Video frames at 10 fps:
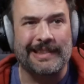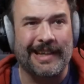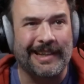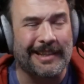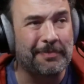
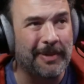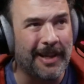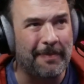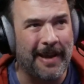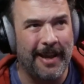Let's
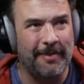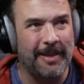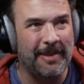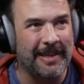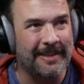pull up
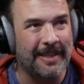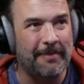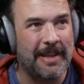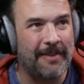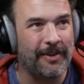IMDb because
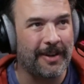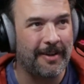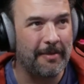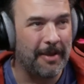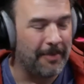I'm never going
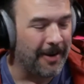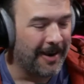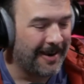to remember.